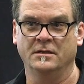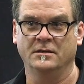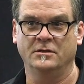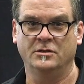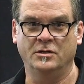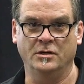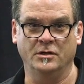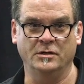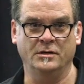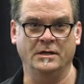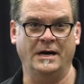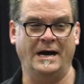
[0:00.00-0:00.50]

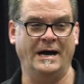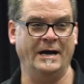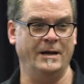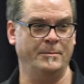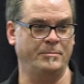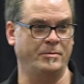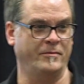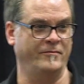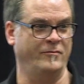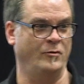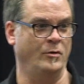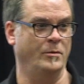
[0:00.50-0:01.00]
Good,
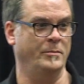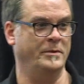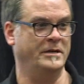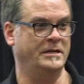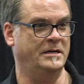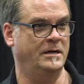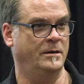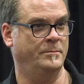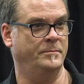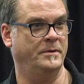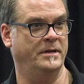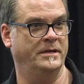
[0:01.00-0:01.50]
high-performing
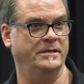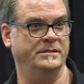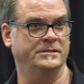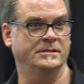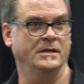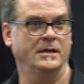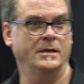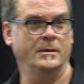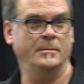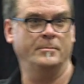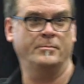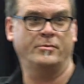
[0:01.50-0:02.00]
companies
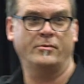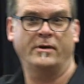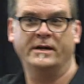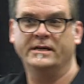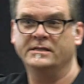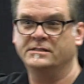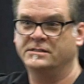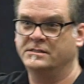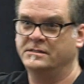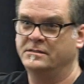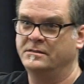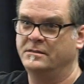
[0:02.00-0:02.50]

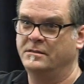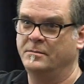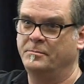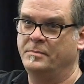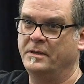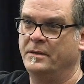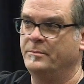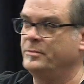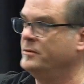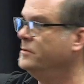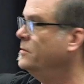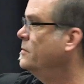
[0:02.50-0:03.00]
embrace the
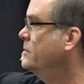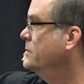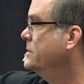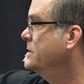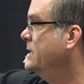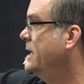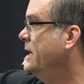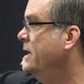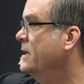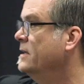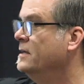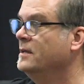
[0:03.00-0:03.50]
people who
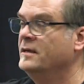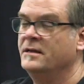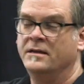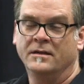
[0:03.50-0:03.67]
are